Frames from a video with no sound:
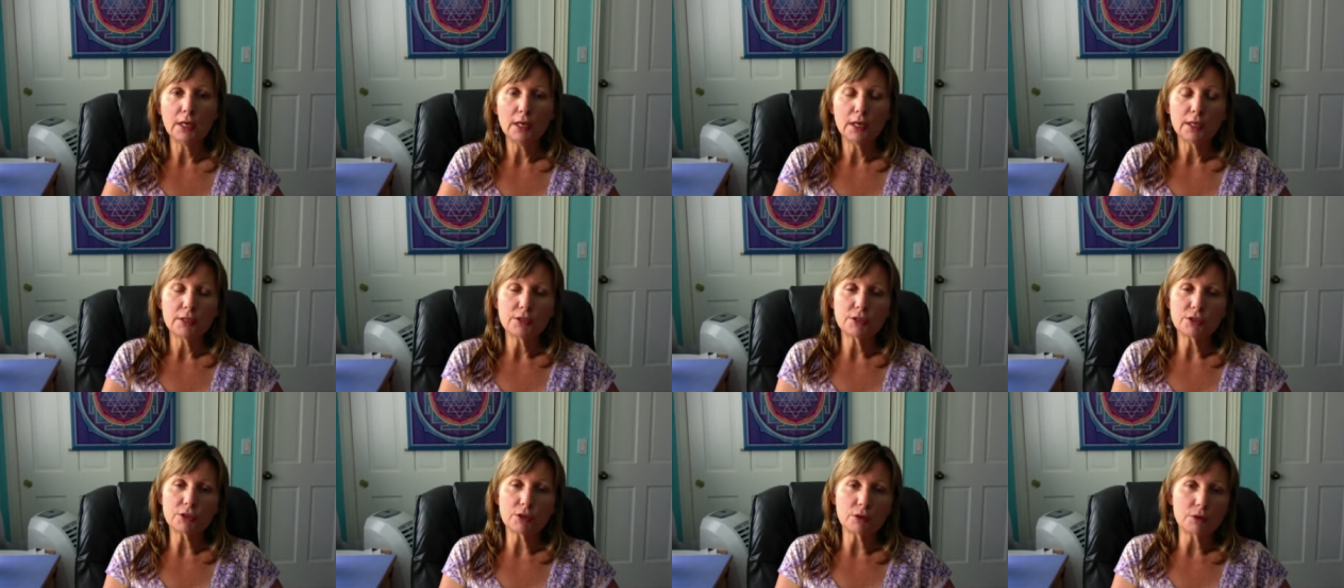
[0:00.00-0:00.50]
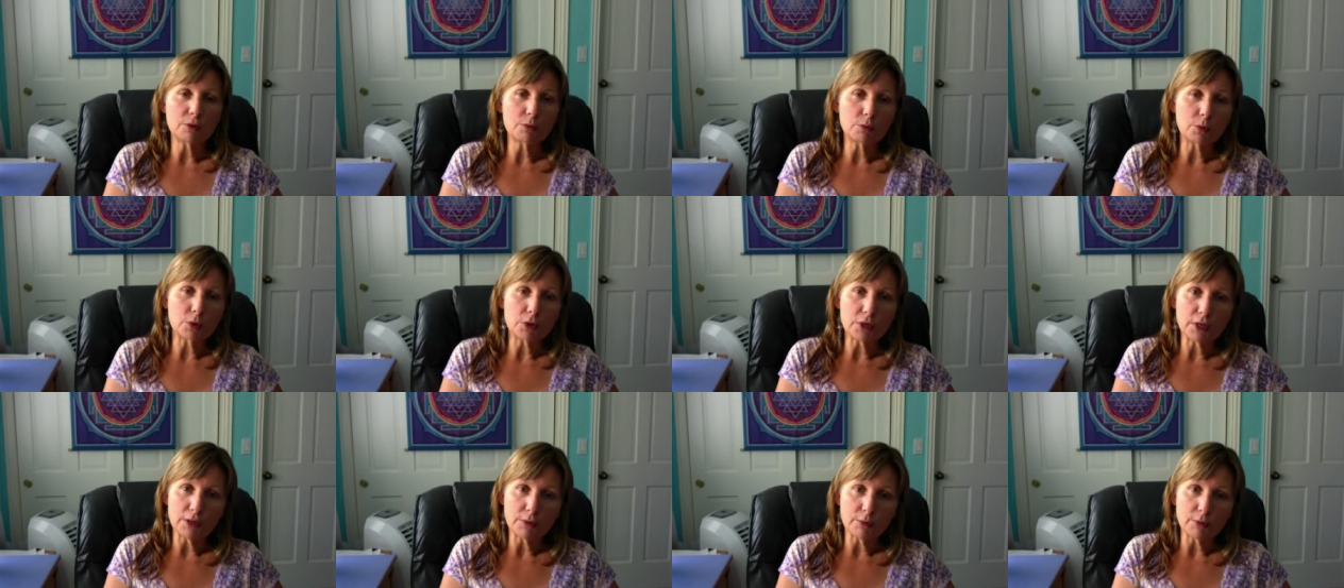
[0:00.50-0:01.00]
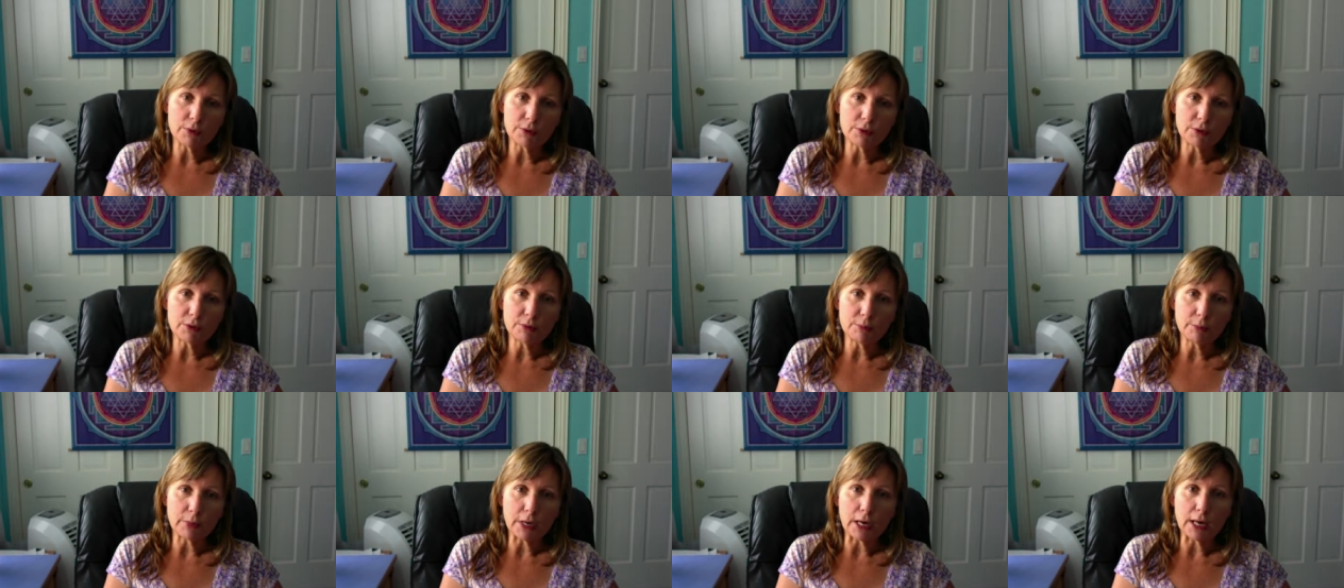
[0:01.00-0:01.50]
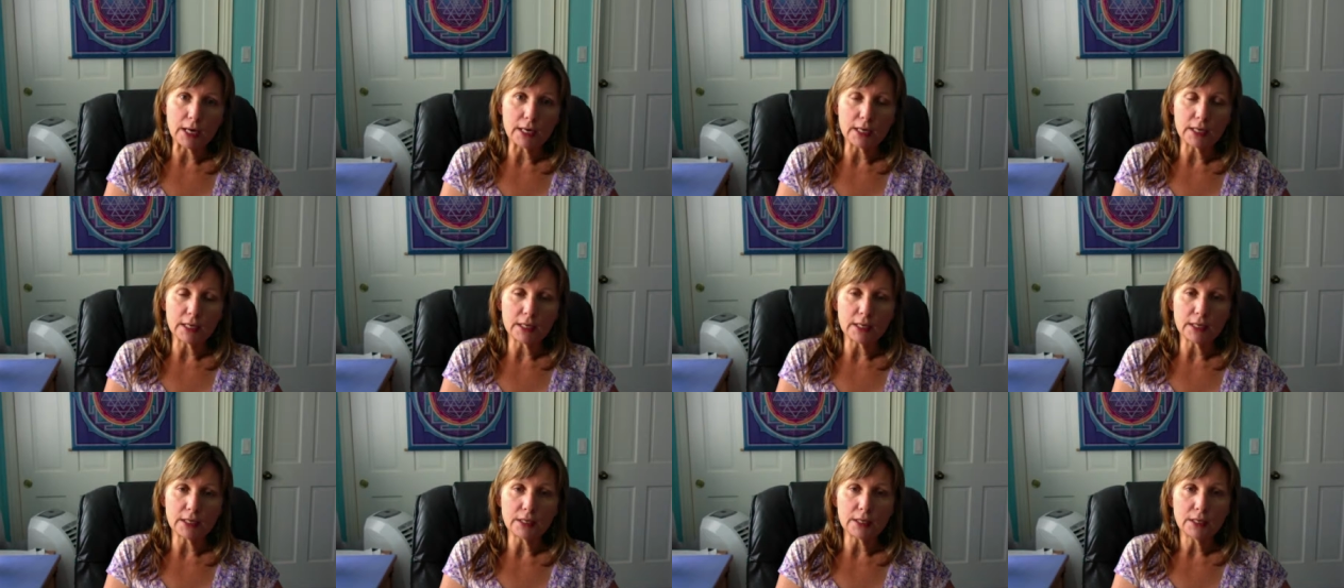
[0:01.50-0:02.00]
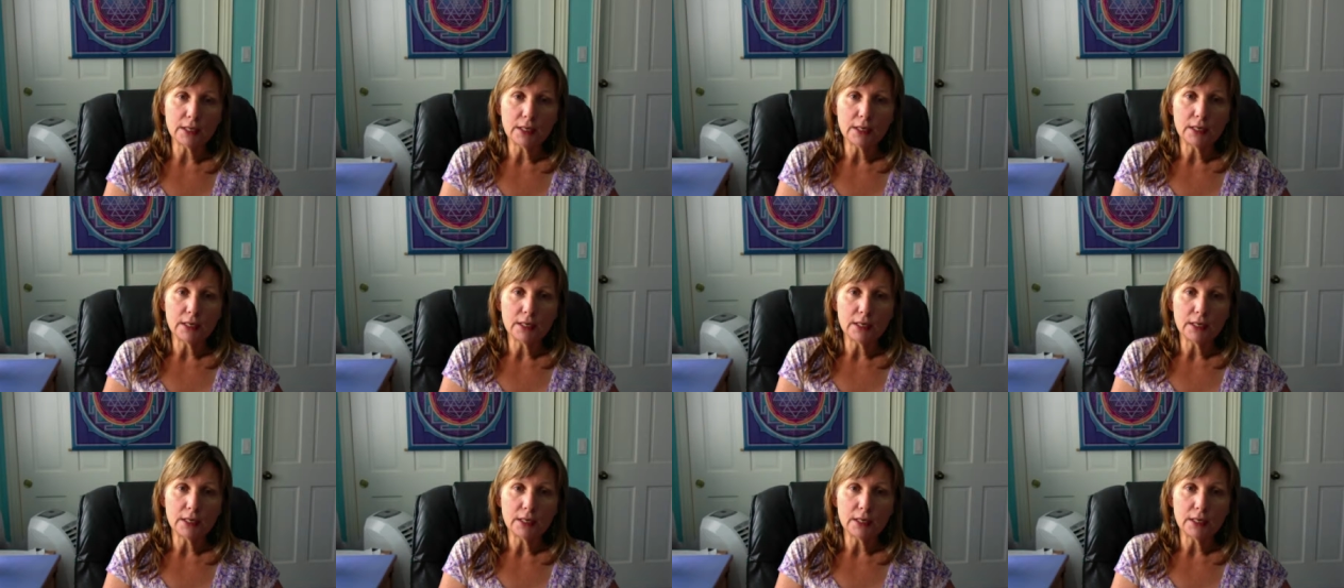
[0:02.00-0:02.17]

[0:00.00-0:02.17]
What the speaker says: Started working with the body